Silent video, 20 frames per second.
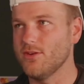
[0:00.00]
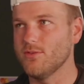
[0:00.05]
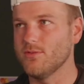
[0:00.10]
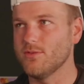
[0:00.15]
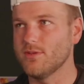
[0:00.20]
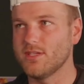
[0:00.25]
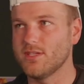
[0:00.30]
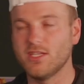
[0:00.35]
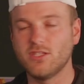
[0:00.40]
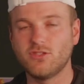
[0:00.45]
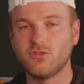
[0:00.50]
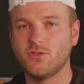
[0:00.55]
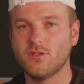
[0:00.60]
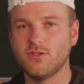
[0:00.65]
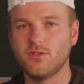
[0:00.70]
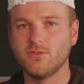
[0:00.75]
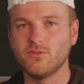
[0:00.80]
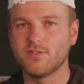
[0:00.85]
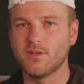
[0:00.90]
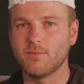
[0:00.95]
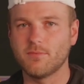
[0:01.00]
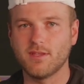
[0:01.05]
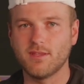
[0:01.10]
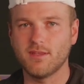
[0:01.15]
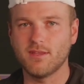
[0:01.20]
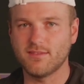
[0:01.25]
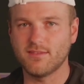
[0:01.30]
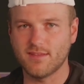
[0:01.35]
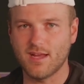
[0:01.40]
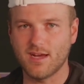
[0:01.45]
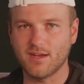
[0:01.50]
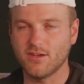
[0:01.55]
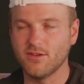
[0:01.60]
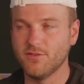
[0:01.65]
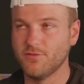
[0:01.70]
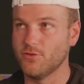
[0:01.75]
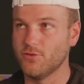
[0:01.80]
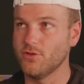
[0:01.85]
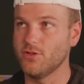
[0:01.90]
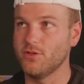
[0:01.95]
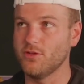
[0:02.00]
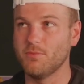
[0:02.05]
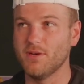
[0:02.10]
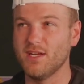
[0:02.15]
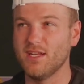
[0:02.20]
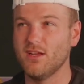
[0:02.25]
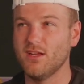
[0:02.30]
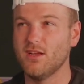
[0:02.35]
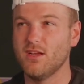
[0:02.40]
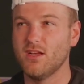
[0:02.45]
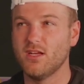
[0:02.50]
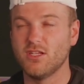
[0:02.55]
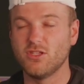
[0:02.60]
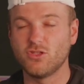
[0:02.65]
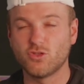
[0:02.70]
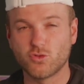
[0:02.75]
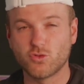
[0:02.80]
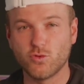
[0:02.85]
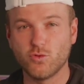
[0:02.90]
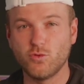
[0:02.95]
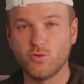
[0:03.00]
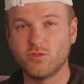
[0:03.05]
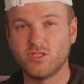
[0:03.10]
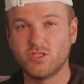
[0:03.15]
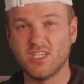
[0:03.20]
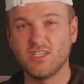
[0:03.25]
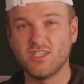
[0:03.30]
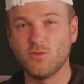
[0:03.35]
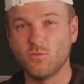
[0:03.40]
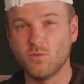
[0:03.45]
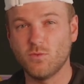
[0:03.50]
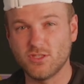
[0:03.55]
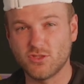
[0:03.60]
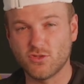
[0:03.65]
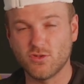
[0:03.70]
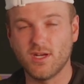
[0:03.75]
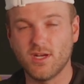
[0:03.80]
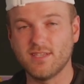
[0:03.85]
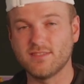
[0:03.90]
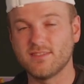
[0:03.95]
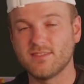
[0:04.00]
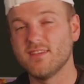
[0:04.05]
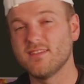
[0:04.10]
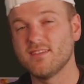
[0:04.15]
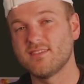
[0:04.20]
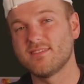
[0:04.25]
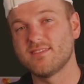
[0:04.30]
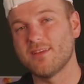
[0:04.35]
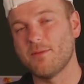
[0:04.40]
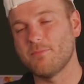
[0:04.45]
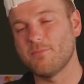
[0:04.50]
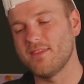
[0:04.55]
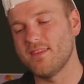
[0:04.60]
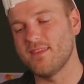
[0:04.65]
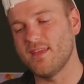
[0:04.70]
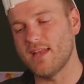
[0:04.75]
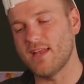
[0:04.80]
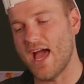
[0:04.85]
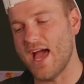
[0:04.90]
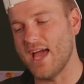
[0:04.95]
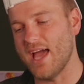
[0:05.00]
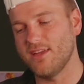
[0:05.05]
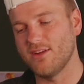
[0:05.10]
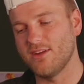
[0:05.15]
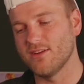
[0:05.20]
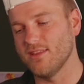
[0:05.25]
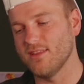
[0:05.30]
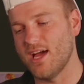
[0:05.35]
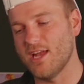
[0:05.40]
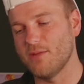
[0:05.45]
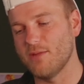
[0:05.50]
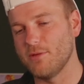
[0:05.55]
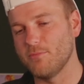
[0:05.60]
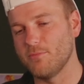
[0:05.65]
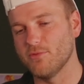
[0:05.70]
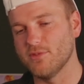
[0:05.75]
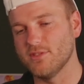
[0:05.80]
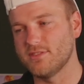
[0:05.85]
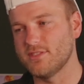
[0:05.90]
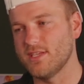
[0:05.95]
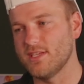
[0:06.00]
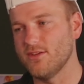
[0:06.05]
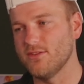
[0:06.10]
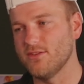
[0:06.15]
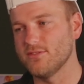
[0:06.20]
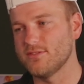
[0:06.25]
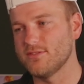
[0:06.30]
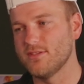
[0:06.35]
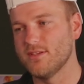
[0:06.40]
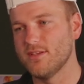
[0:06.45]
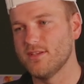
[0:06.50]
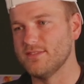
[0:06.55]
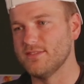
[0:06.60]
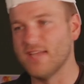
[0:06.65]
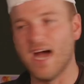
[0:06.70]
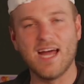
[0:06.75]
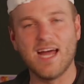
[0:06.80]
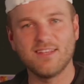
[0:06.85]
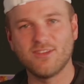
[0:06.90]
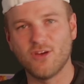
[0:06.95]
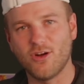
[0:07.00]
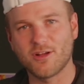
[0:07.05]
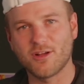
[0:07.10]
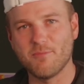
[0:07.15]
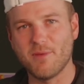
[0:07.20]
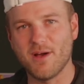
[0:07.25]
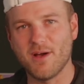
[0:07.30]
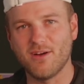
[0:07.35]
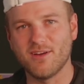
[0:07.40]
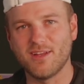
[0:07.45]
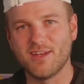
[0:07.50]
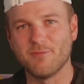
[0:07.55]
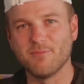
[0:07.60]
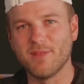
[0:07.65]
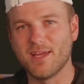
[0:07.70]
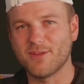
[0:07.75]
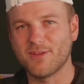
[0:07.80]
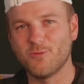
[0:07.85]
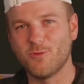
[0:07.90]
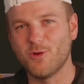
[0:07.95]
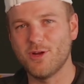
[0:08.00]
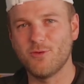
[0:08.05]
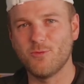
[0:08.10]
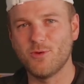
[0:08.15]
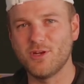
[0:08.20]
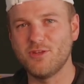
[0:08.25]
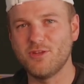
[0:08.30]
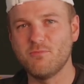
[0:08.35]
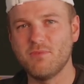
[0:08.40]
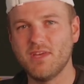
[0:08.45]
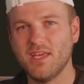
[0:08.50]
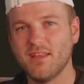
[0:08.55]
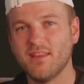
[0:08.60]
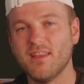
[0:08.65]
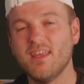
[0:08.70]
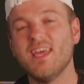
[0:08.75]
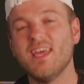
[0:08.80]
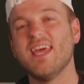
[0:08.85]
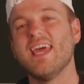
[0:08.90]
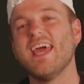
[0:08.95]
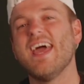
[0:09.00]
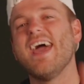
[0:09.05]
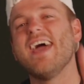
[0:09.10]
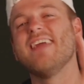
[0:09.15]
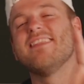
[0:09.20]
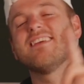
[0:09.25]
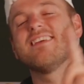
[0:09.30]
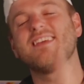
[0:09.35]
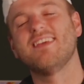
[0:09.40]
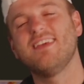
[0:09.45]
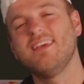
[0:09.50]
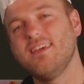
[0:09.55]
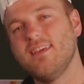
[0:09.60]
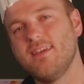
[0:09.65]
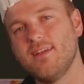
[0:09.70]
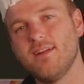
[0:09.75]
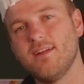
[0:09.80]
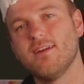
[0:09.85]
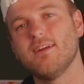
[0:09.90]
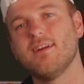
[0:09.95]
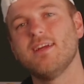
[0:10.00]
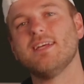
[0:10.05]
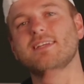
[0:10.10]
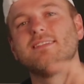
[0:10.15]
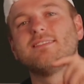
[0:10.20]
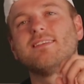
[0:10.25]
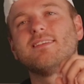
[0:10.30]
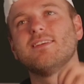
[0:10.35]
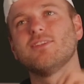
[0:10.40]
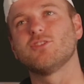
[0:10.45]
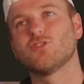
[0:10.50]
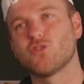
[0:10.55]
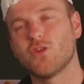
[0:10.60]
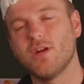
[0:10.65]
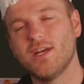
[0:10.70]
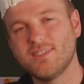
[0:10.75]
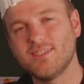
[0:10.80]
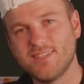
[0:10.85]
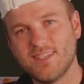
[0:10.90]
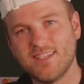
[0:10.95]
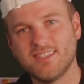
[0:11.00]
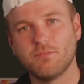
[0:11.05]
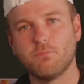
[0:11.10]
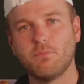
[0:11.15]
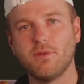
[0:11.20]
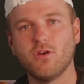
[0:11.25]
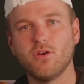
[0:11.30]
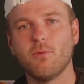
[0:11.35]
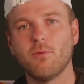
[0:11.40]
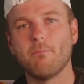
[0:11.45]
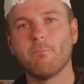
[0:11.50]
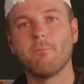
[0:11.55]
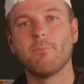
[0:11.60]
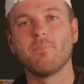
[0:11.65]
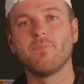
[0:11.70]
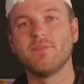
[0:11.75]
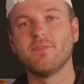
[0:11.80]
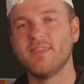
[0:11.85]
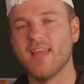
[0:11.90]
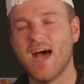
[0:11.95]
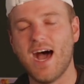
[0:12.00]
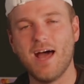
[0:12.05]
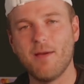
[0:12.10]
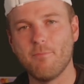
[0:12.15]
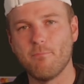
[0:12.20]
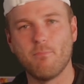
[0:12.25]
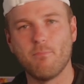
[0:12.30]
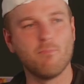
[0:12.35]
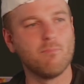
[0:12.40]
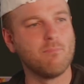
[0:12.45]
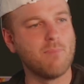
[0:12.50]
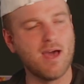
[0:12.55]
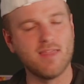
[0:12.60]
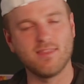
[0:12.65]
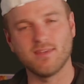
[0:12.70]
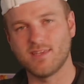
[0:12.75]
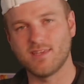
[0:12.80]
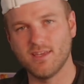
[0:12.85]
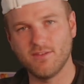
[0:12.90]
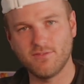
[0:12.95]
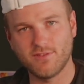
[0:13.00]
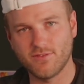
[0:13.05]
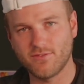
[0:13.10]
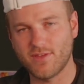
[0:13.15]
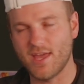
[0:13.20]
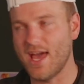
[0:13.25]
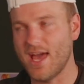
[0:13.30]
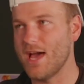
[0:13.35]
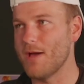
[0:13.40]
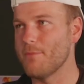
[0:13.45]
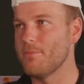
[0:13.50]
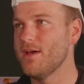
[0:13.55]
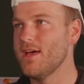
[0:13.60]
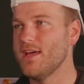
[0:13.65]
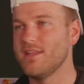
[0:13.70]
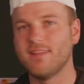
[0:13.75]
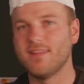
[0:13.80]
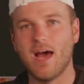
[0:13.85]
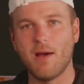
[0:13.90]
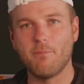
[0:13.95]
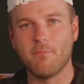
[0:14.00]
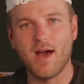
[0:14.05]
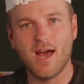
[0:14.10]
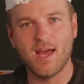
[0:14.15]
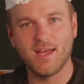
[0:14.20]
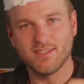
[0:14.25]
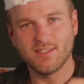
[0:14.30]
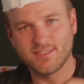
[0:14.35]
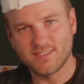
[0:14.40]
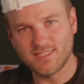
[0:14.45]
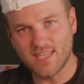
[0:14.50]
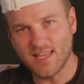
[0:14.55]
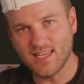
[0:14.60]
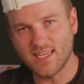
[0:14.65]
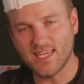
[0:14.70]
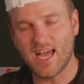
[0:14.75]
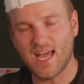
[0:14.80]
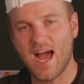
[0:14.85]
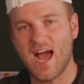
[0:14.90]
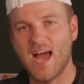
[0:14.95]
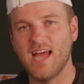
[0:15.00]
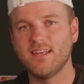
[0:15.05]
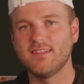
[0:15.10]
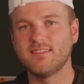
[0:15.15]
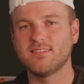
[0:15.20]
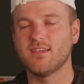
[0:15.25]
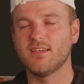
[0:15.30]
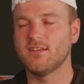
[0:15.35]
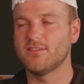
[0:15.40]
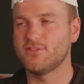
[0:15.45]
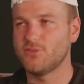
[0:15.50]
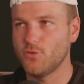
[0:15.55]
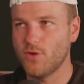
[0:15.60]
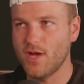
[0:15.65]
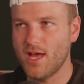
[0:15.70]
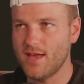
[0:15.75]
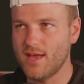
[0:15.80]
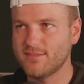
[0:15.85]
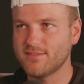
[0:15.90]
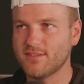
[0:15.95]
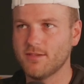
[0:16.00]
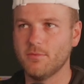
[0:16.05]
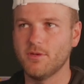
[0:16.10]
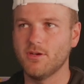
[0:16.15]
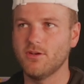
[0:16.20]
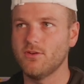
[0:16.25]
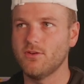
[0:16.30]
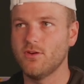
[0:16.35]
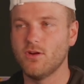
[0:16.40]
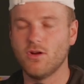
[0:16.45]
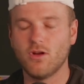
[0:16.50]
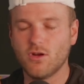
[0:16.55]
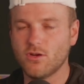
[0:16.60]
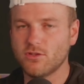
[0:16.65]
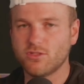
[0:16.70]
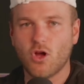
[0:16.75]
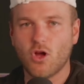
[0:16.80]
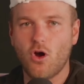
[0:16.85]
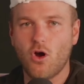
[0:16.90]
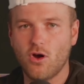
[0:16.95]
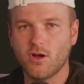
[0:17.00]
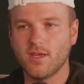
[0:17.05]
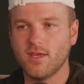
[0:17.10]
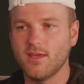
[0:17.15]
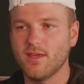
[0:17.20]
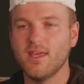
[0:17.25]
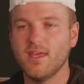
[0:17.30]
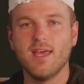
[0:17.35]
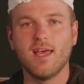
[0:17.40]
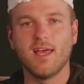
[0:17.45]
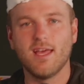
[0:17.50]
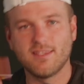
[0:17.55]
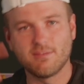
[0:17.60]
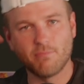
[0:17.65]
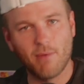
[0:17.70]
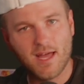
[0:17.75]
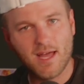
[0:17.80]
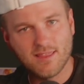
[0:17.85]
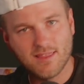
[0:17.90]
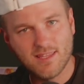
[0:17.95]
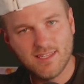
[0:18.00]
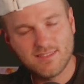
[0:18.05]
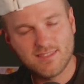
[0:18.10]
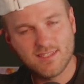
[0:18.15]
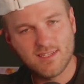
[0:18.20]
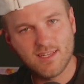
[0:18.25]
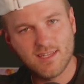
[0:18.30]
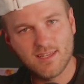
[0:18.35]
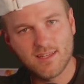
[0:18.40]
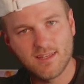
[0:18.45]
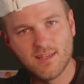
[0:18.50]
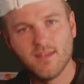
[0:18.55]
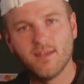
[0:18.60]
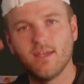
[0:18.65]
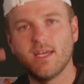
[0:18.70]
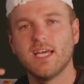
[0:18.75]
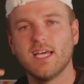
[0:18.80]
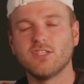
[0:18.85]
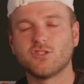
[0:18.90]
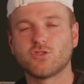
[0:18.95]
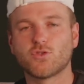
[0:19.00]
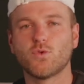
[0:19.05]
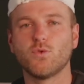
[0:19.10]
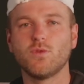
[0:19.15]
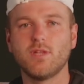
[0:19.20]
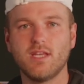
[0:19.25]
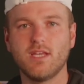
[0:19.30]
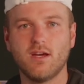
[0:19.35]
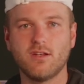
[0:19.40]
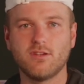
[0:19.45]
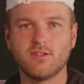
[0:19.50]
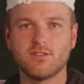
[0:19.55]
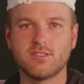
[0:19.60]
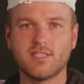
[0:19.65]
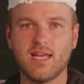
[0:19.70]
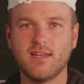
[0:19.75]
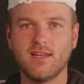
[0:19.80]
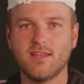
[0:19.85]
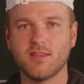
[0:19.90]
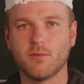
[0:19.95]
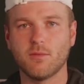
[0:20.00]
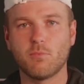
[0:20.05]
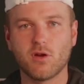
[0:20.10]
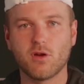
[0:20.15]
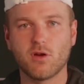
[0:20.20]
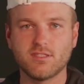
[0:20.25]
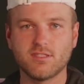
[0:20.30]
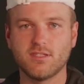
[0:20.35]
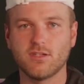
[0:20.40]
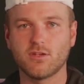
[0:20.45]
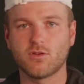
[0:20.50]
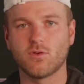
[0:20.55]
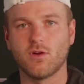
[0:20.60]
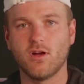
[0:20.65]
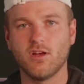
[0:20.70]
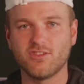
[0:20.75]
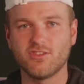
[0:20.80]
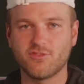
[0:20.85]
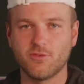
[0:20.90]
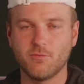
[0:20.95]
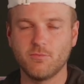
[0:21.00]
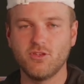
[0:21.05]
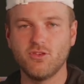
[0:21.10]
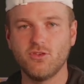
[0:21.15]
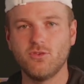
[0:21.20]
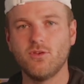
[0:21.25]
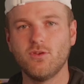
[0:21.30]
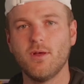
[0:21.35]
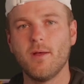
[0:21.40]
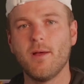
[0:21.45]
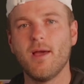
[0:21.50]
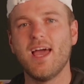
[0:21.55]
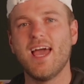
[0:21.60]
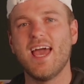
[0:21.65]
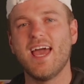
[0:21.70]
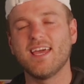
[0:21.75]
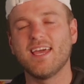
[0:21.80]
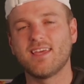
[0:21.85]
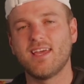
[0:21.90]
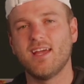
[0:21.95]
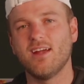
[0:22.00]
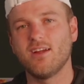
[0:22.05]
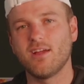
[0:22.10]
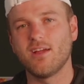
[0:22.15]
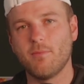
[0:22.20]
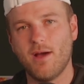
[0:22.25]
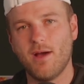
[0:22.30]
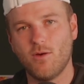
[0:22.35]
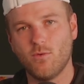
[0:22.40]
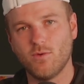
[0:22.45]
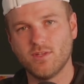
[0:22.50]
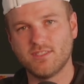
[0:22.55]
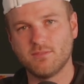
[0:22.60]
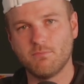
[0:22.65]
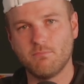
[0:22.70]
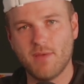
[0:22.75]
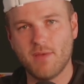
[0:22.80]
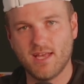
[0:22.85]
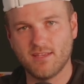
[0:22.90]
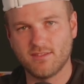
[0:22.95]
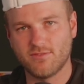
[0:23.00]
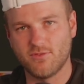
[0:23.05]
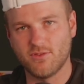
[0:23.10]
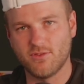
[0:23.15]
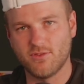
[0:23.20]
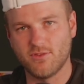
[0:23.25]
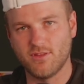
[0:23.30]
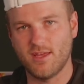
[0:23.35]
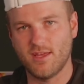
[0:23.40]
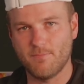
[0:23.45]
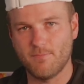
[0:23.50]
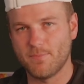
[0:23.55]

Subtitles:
get you to do something that's not good for you, but true, genuine trust. And this is something that I hear a lot of people in sales not talk about. And I'm like, what do you mean? And the key here is trust is built not by the gift of gab, not by selling ice to an Eskimo or talking. It's by listening and truly understanding the person across from you and caring about what's best for them.